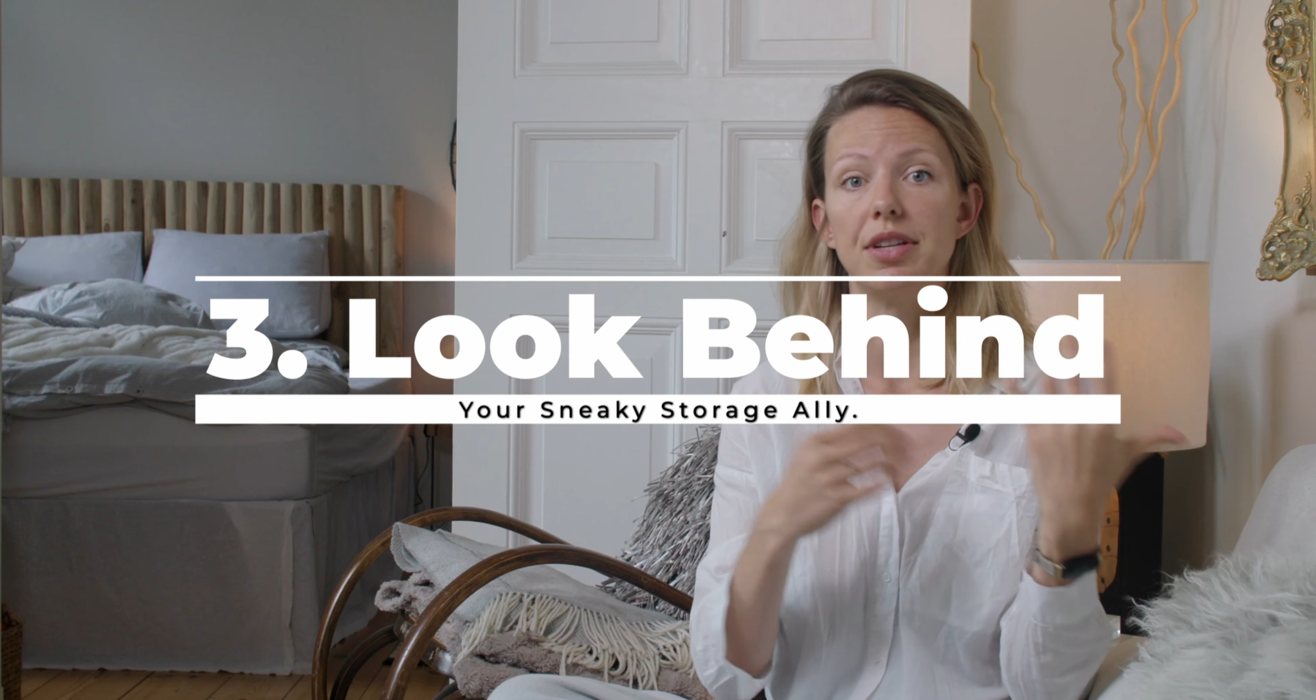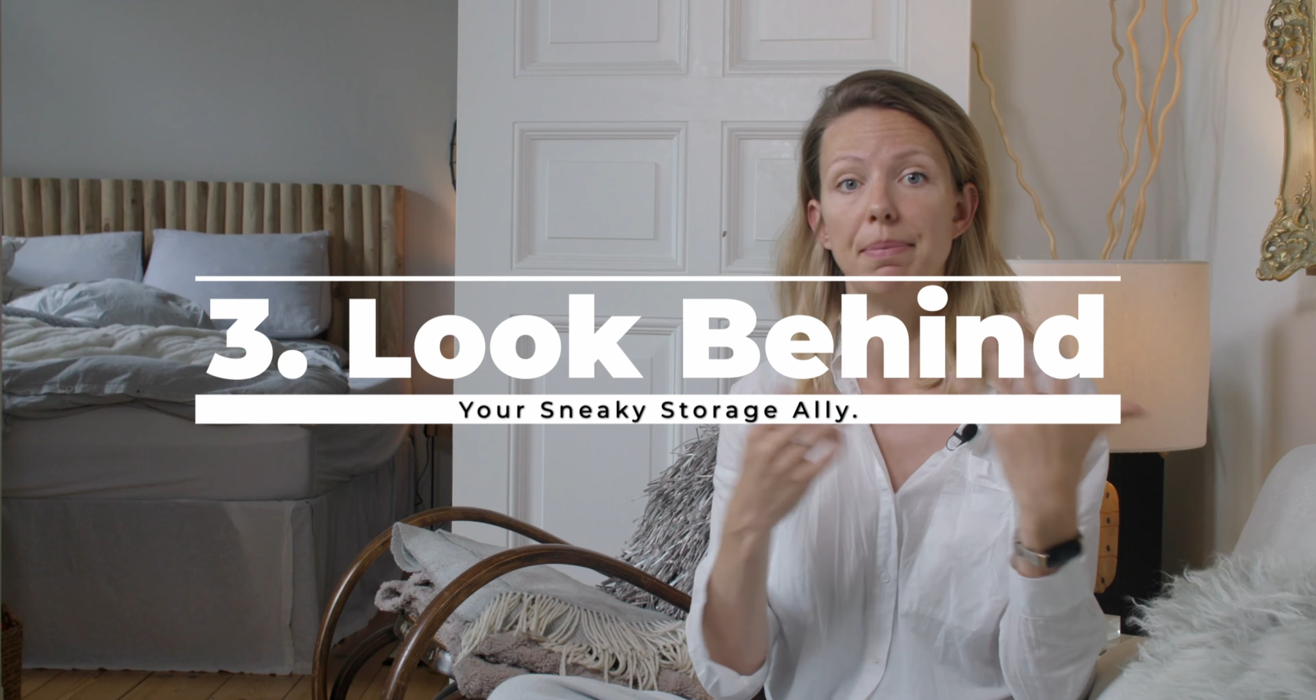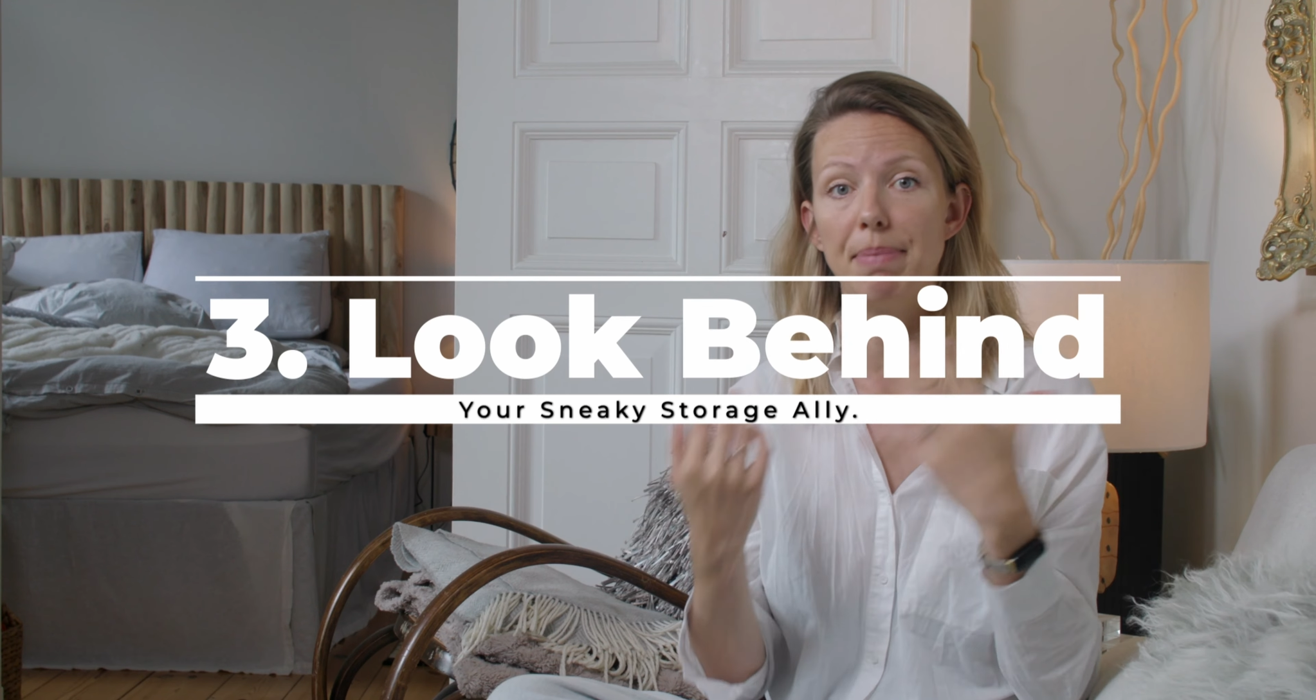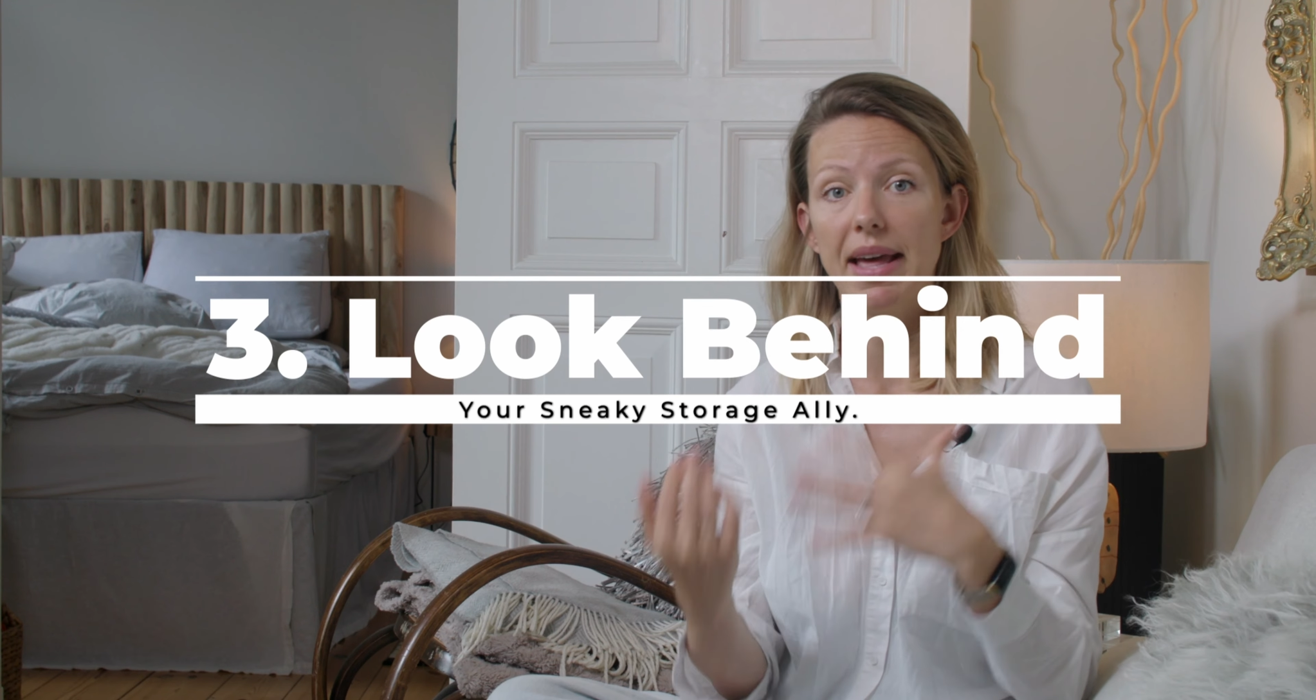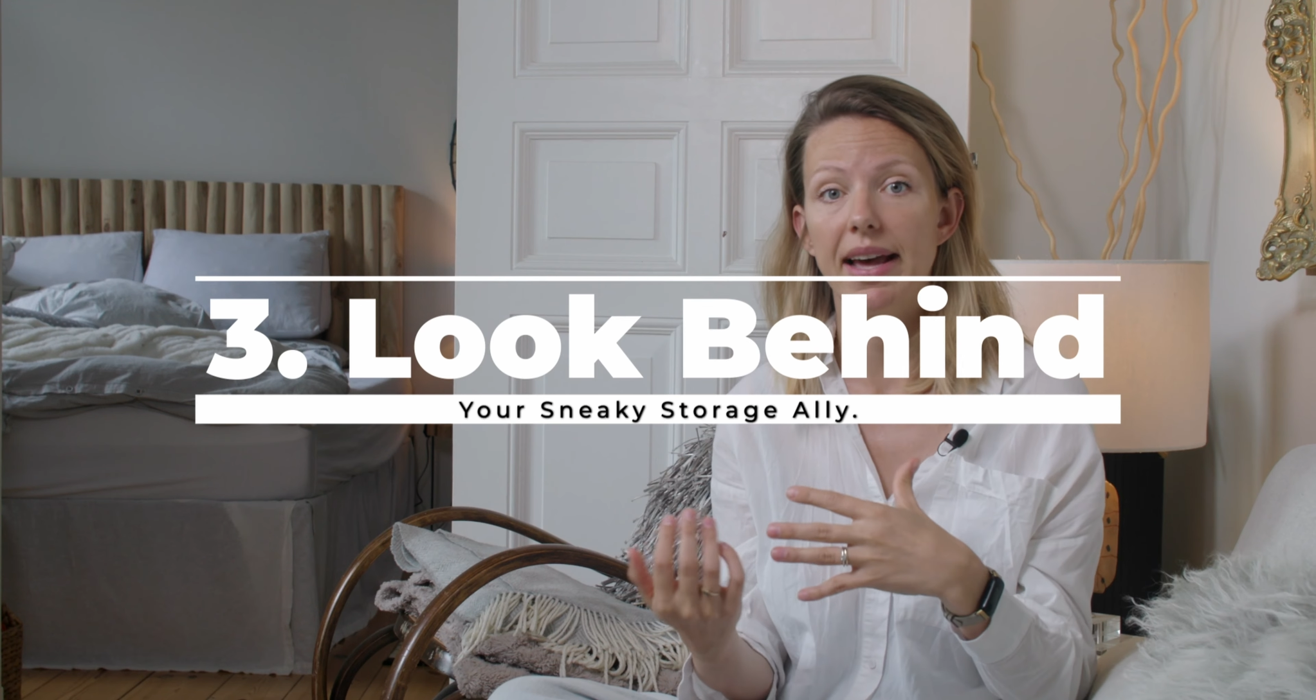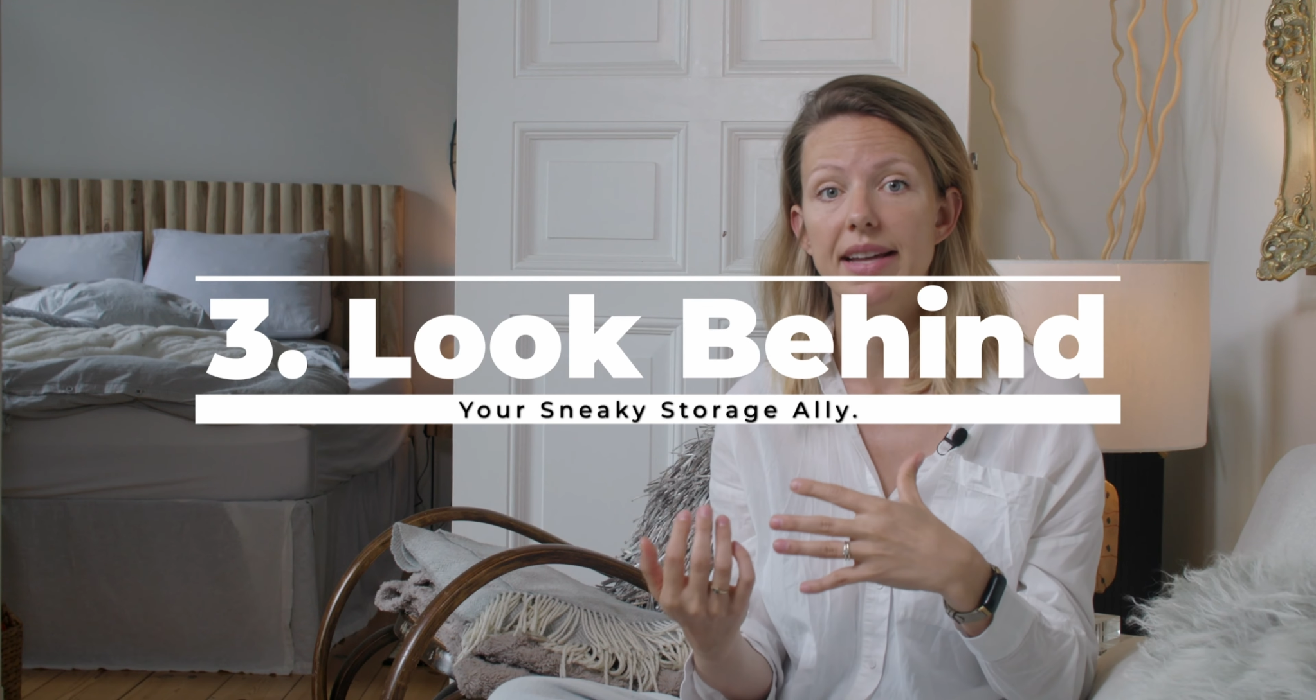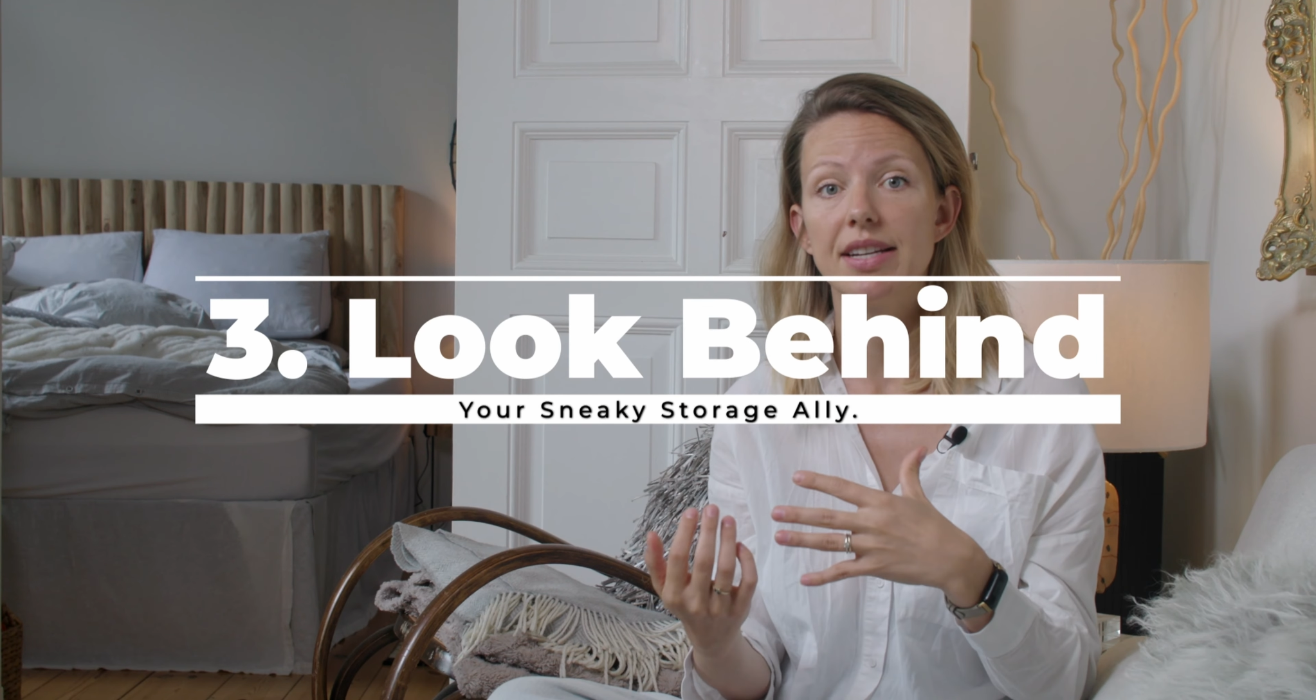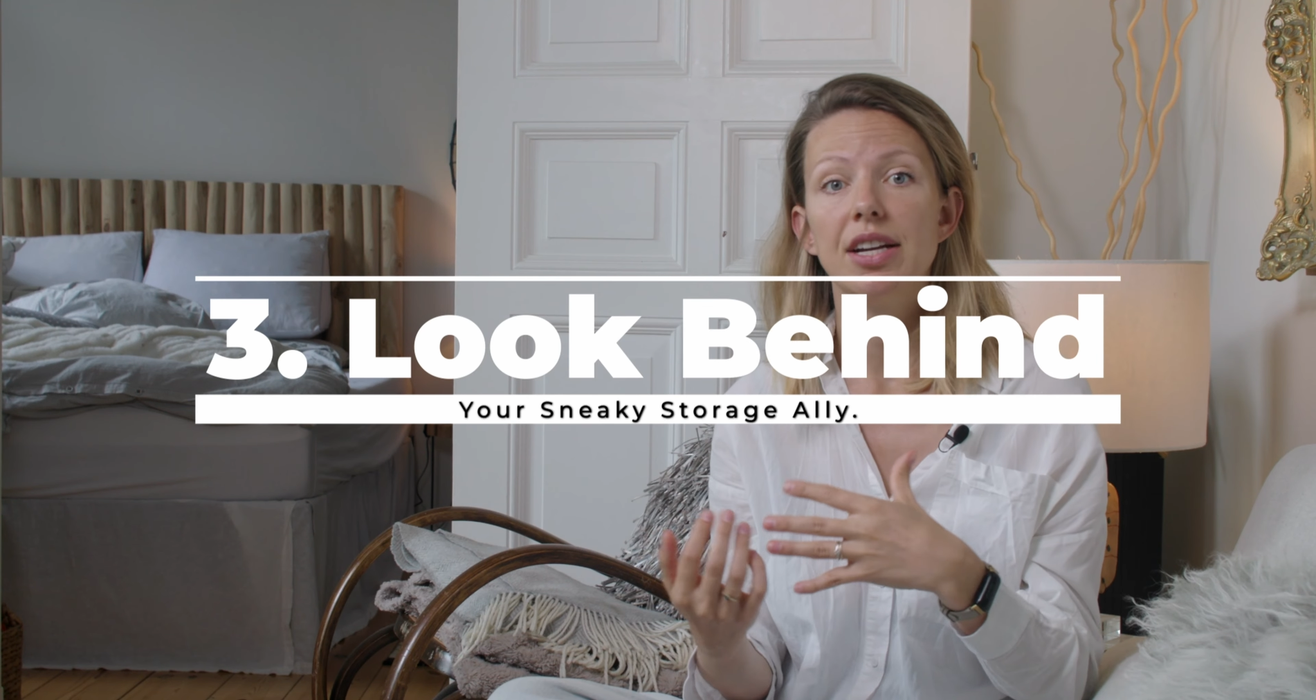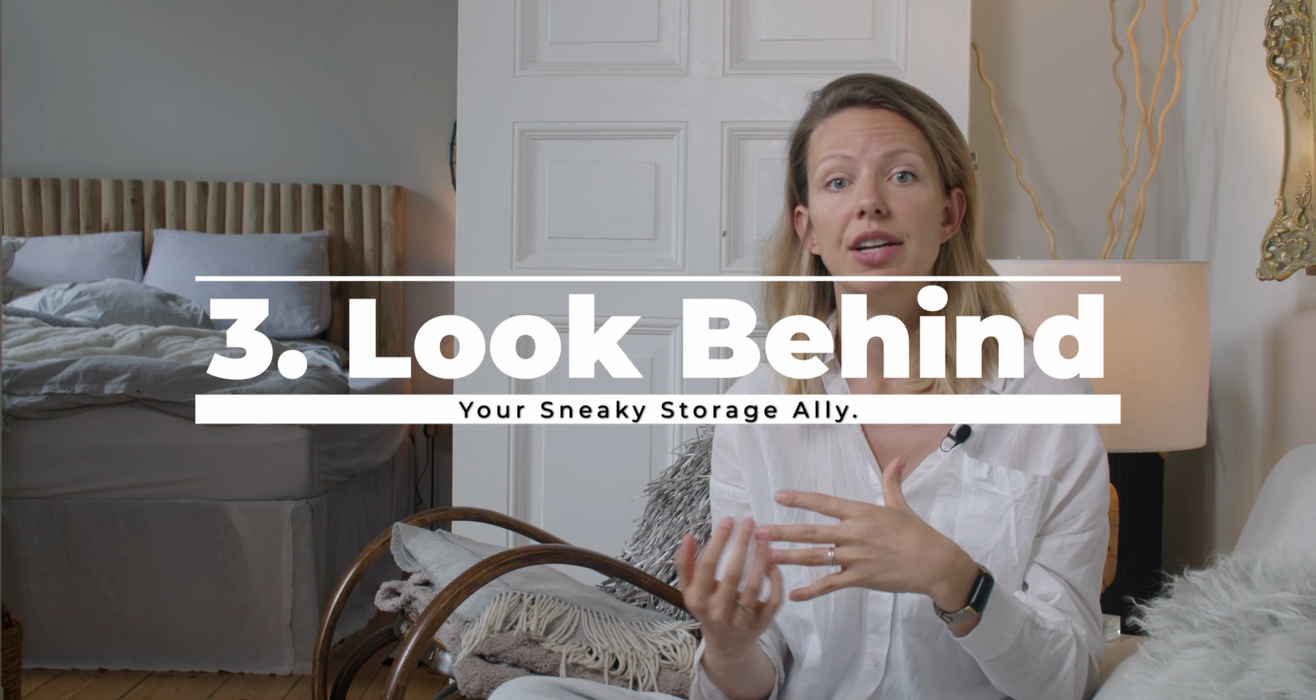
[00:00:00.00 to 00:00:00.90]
or your bed